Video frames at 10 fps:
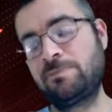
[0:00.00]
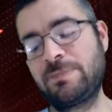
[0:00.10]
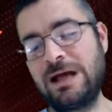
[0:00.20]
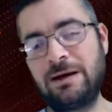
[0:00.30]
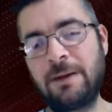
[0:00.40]

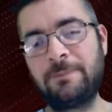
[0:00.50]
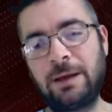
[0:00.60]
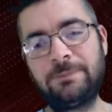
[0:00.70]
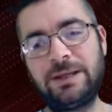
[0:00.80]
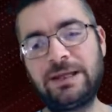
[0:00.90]

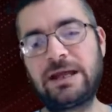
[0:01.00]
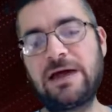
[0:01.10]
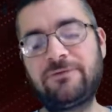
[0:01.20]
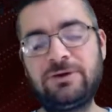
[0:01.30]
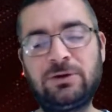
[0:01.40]
I'm being
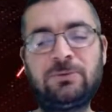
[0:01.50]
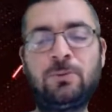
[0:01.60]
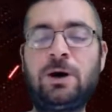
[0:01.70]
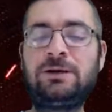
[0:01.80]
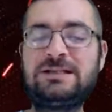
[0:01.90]
heavy on the
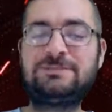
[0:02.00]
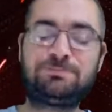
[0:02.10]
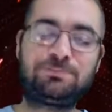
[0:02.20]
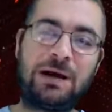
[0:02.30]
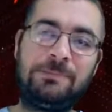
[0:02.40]
1. It's
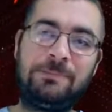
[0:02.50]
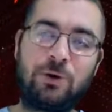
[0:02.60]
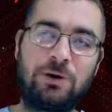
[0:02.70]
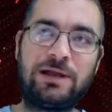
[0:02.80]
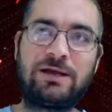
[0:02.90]
probably
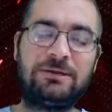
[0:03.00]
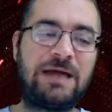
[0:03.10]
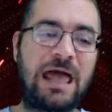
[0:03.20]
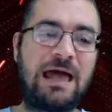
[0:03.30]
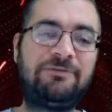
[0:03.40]
more like a
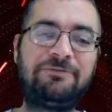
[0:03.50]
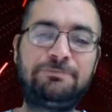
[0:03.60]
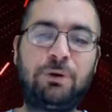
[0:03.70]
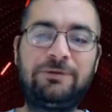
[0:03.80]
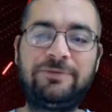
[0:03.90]

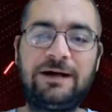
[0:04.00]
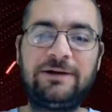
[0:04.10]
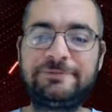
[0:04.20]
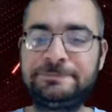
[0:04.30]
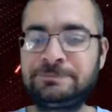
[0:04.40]
0.5,
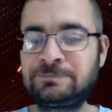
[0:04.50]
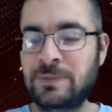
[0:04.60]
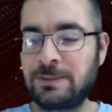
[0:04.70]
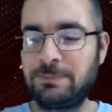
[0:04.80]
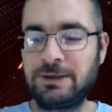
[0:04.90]

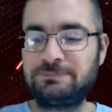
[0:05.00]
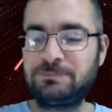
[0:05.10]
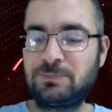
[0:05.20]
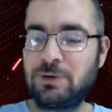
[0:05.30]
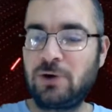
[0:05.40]
but
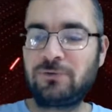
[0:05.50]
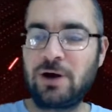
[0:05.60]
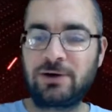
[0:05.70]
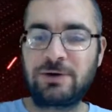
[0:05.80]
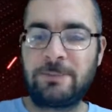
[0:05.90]

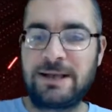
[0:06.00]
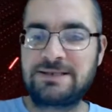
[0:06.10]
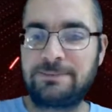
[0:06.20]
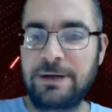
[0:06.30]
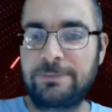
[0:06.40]
overall,
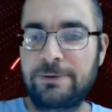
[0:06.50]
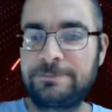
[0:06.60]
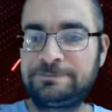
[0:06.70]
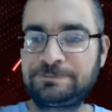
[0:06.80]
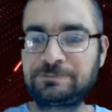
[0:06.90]
amazing pepper.
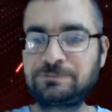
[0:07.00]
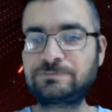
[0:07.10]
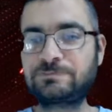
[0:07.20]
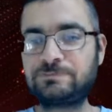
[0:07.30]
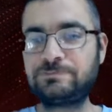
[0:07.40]

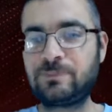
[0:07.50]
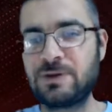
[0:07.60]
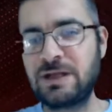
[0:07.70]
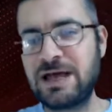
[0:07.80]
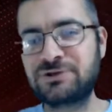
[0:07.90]

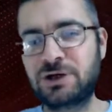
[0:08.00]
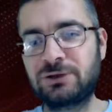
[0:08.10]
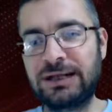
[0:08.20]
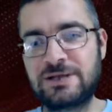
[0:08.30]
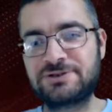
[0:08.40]
Hey,
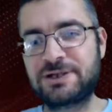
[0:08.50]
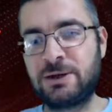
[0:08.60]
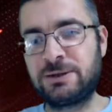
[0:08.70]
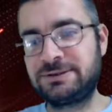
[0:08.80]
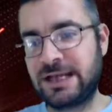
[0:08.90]
Charlene, how's it
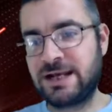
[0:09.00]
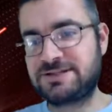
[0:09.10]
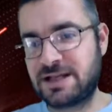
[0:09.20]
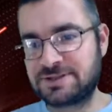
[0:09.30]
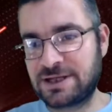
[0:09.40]
going? Dennis,
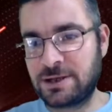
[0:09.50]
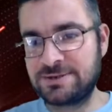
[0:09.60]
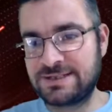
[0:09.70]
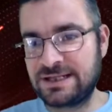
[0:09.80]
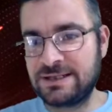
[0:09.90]
how's it going?
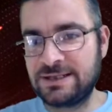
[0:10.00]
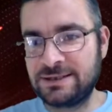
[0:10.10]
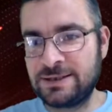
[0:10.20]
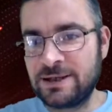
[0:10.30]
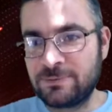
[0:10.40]
Sydney,
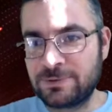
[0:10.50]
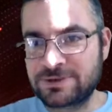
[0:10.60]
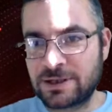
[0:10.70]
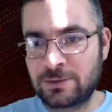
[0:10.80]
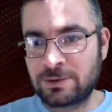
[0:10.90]
what's
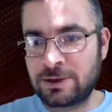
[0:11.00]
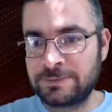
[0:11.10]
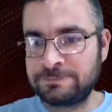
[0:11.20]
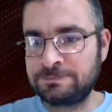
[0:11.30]
going on?